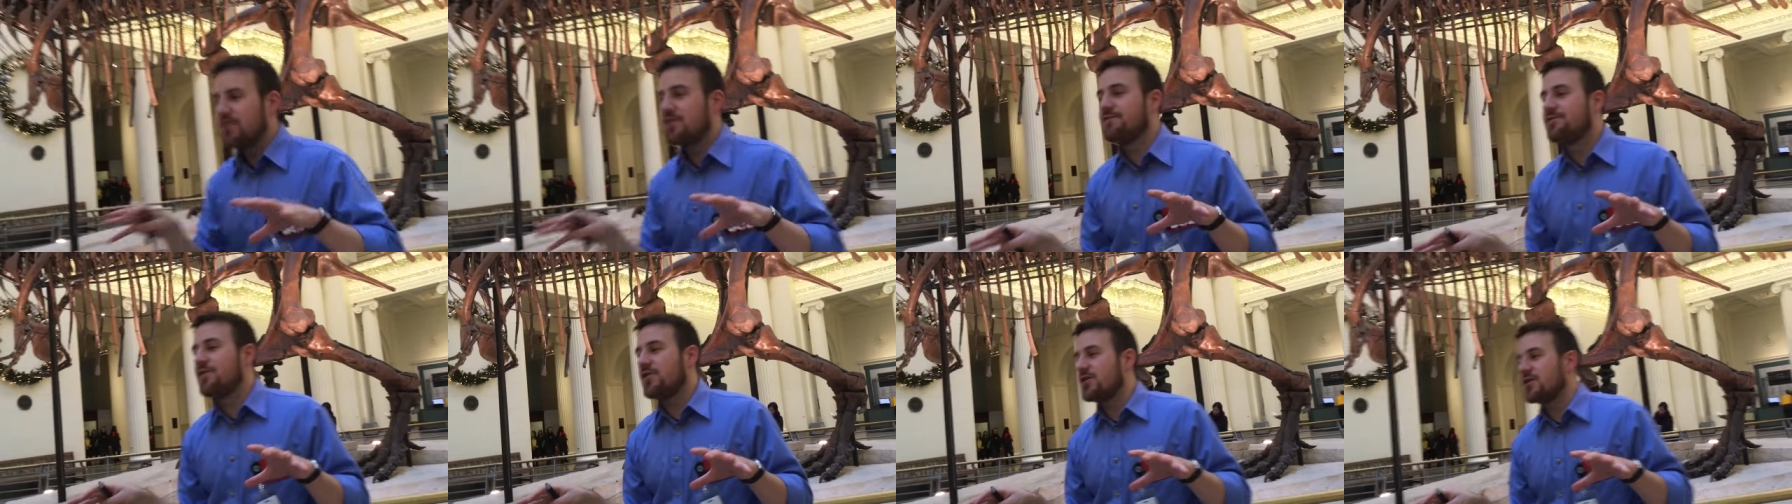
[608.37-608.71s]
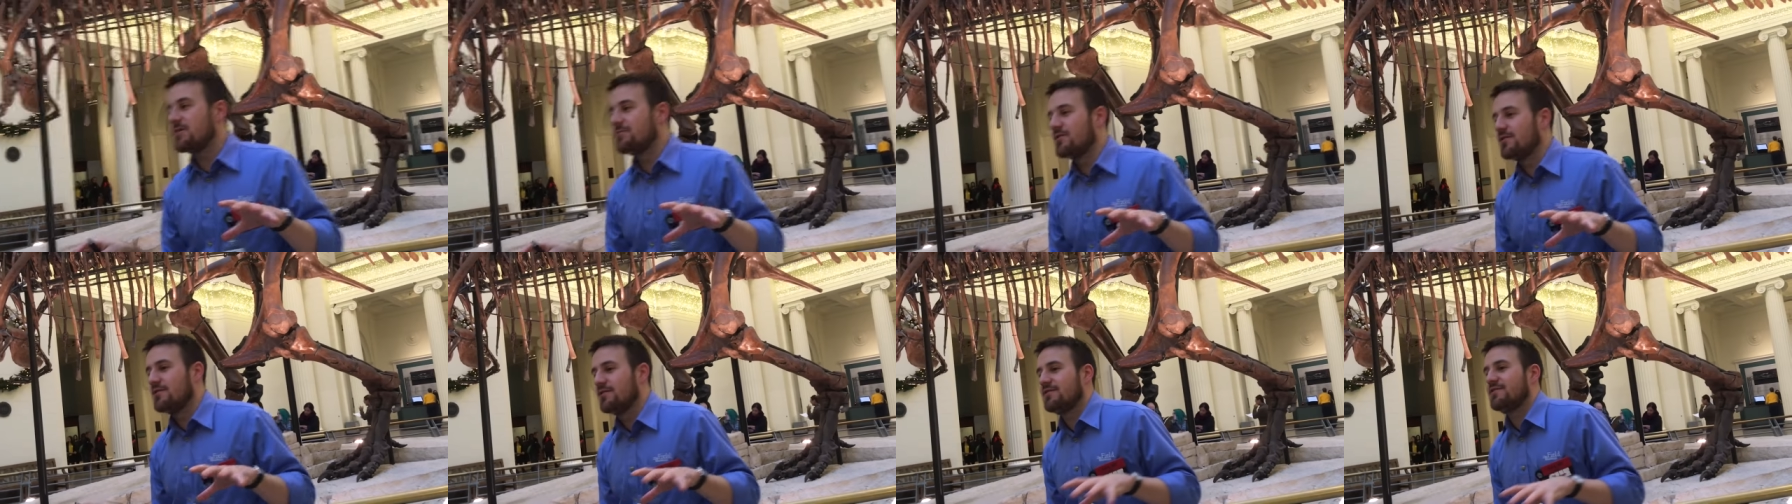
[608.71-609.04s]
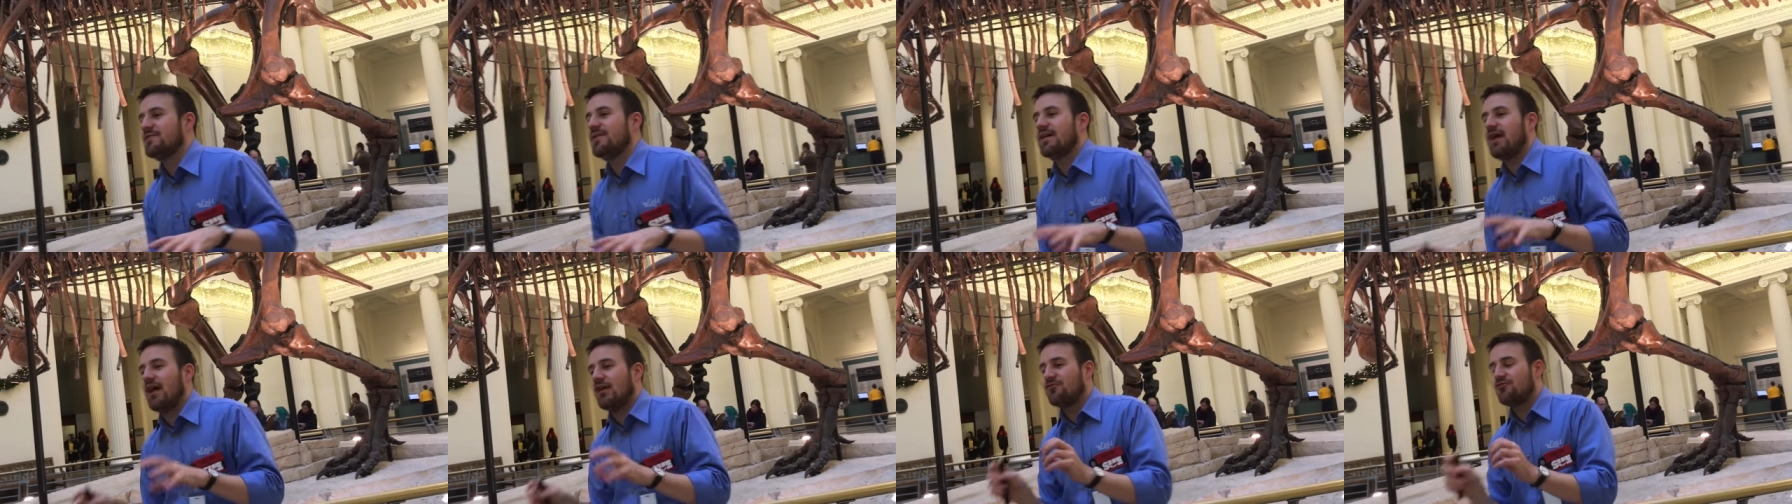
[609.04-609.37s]
of the vertebra
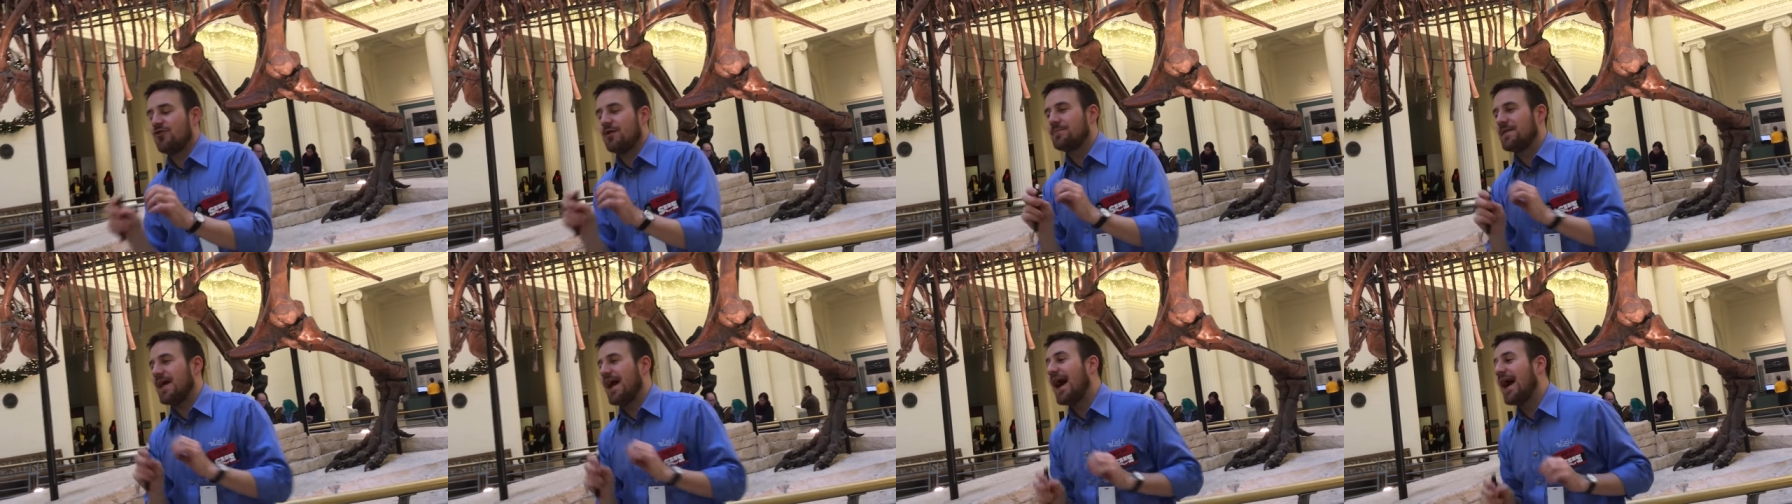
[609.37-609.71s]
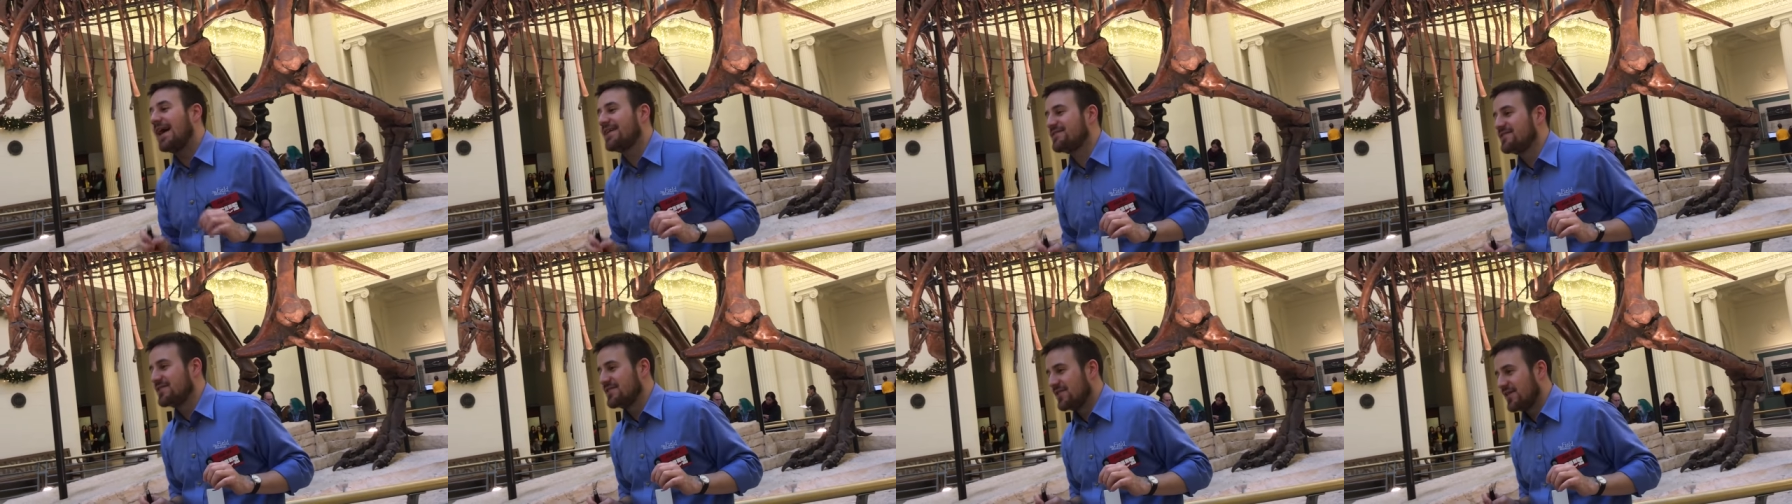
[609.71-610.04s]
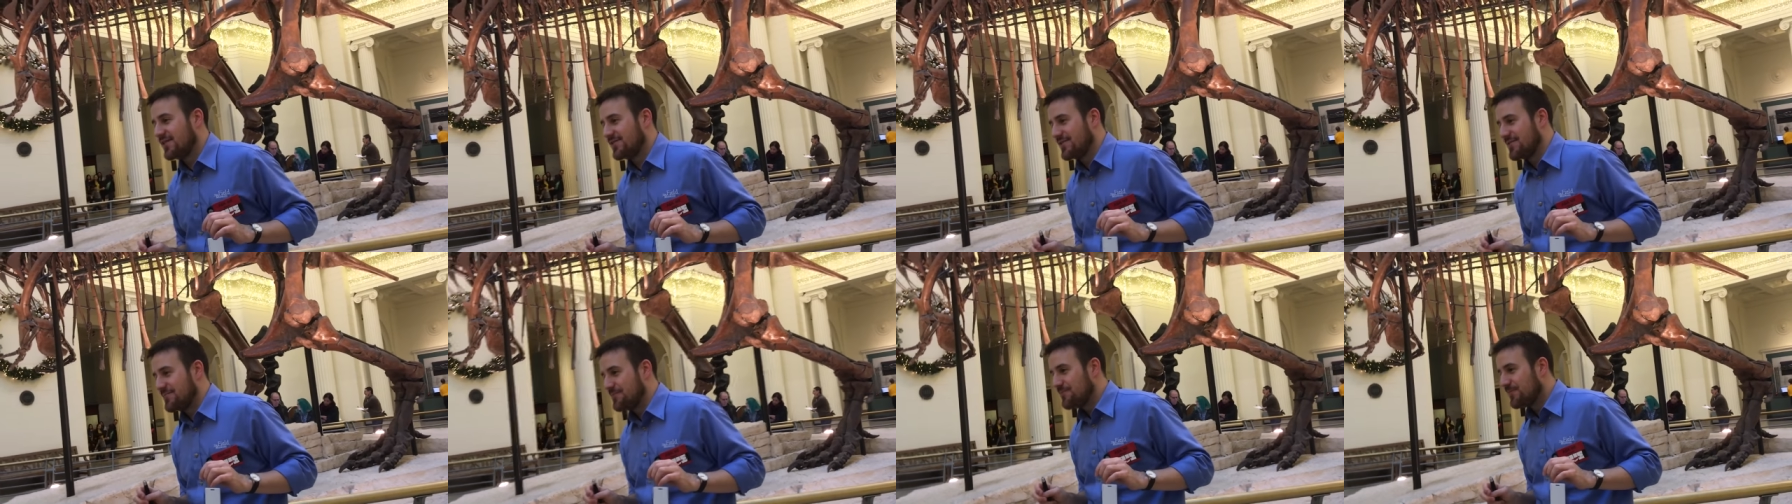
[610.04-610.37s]
looks like I dripped acid
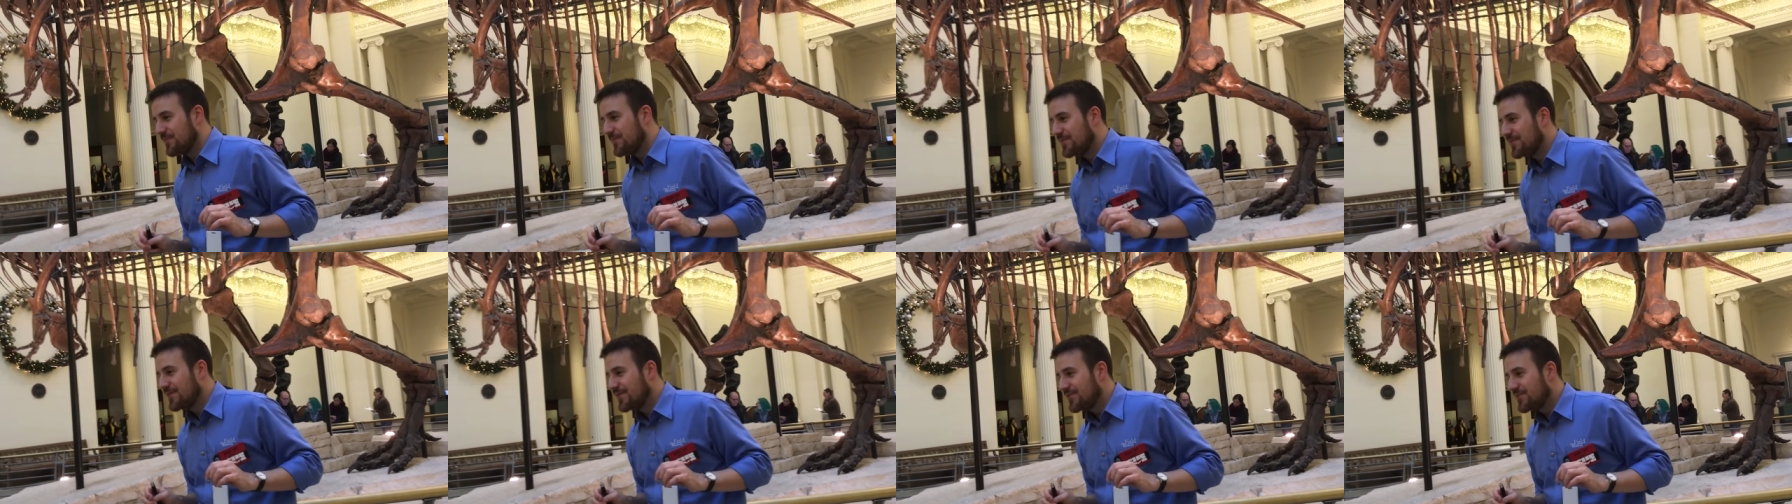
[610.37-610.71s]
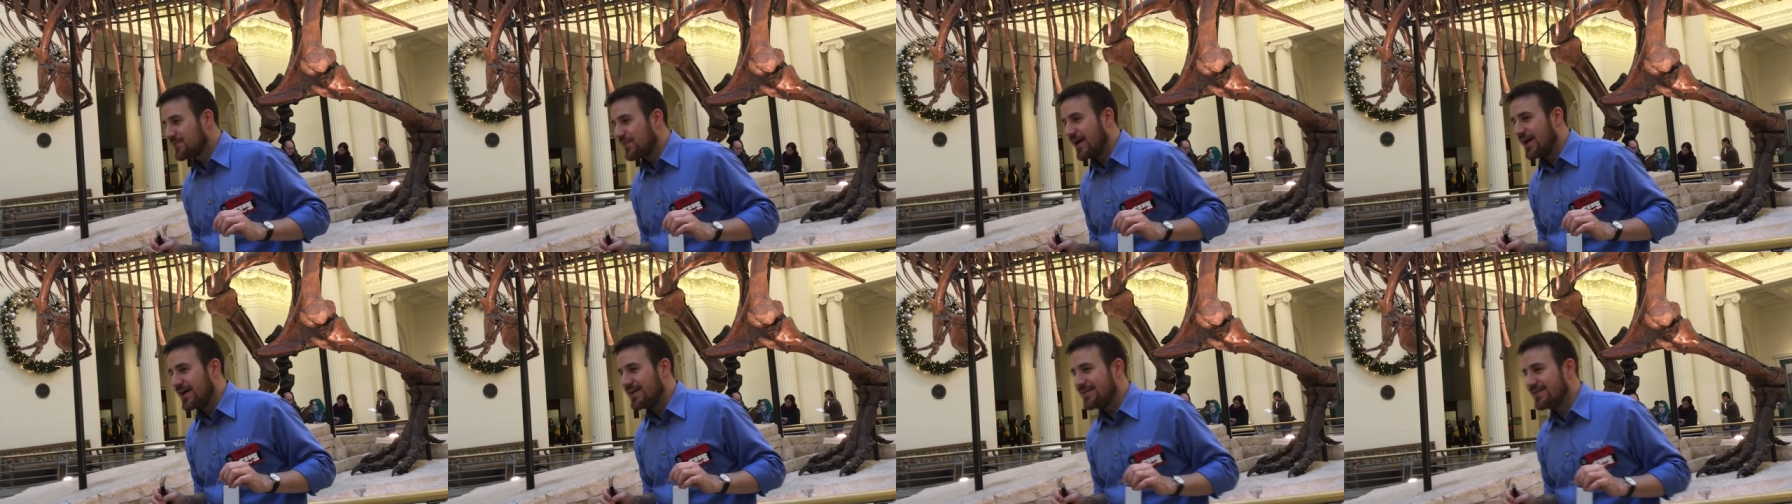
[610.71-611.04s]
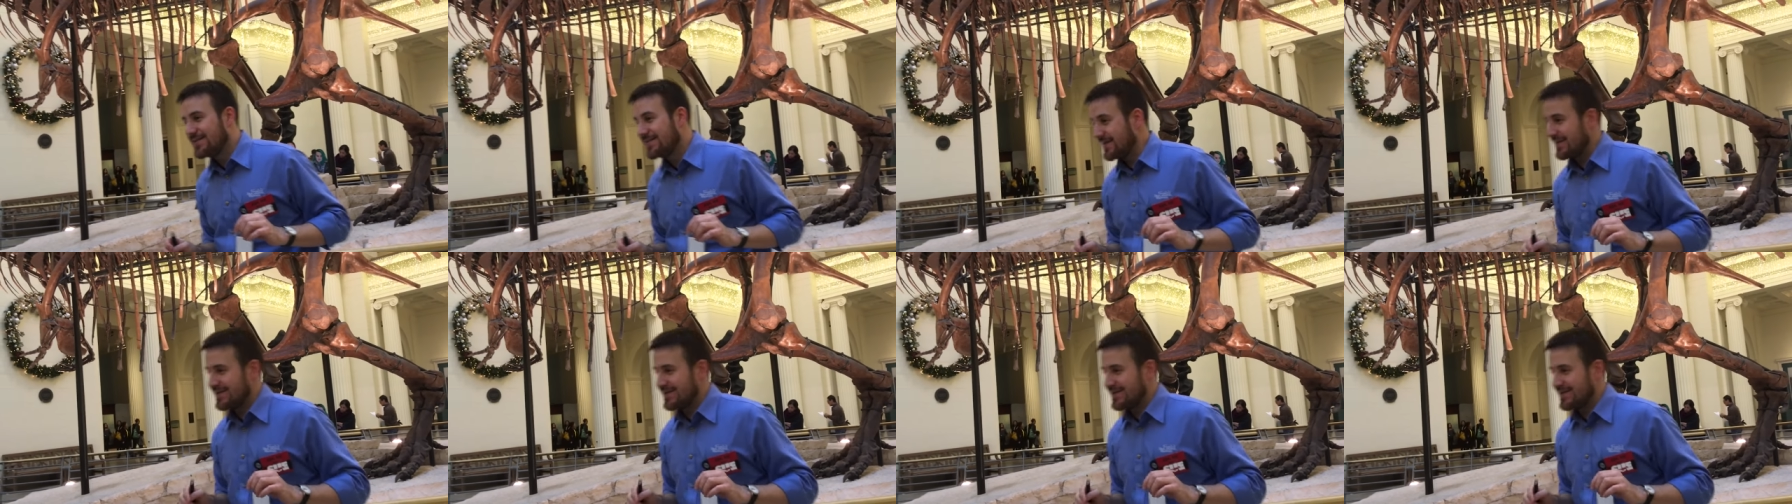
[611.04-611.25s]
on them. Yeah. Right?